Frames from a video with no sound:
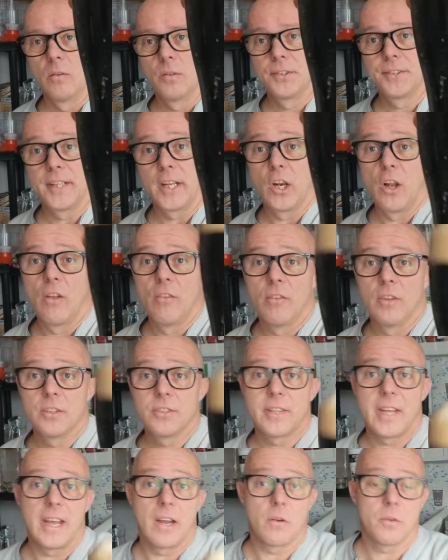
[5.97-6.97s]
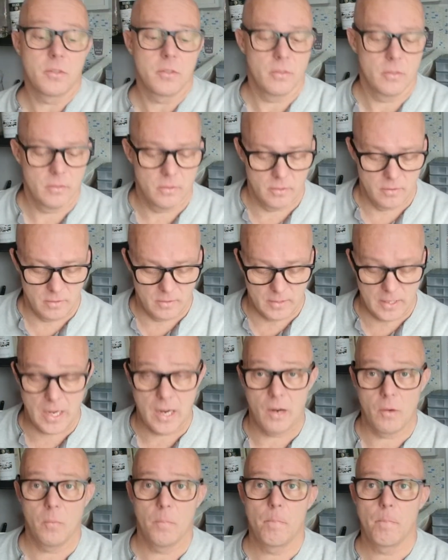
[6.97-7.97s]
still on the stout.
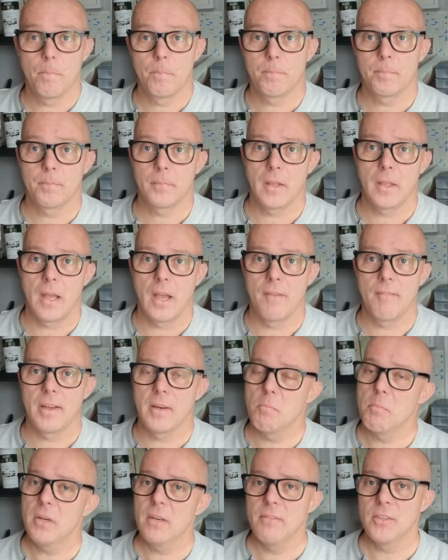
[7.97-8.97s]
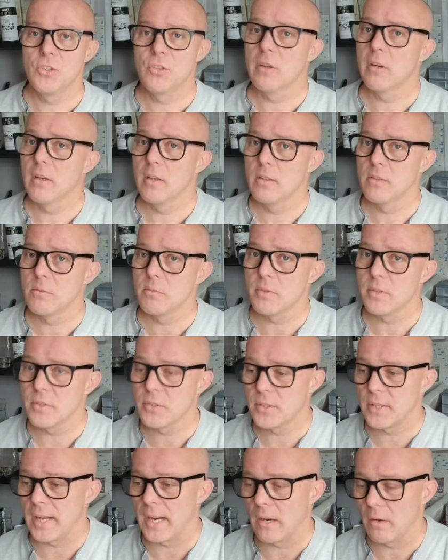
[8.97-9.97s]
Now, I've had a bit of a change with the
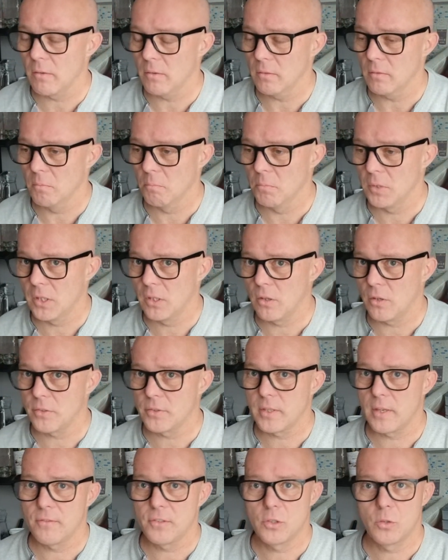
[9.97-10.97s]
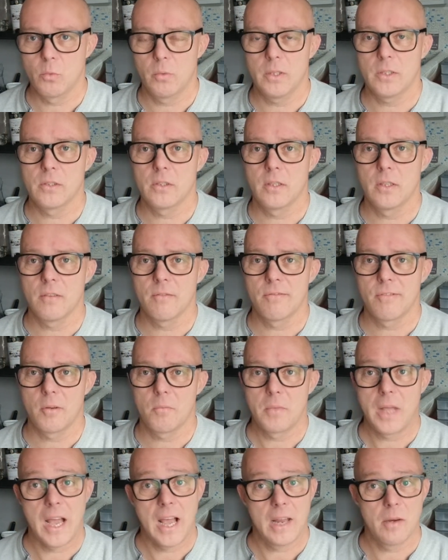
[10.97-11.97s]
stout because I've switched it
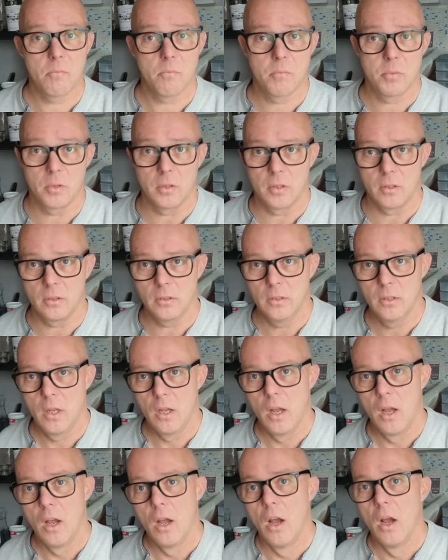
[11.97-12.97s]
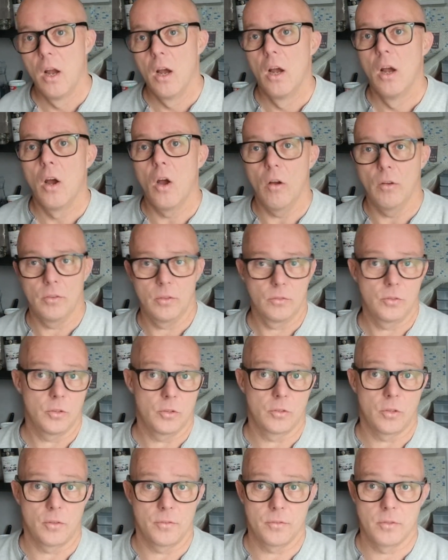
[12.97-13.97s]
from the hand pull
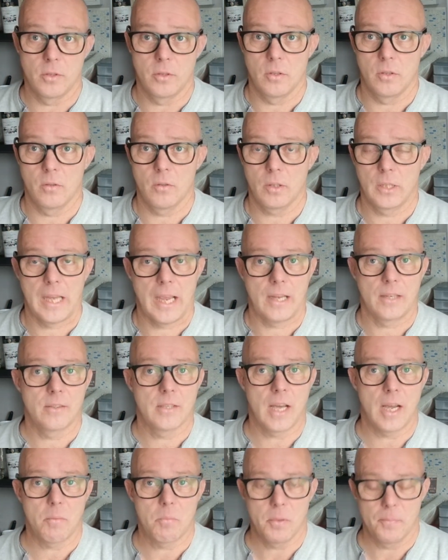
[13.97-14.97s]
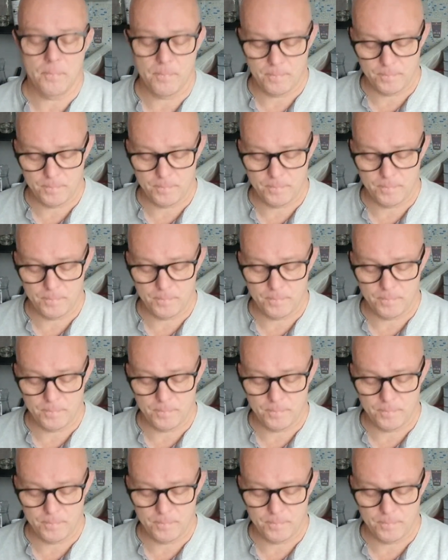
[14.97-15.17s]
just onto a keg tap.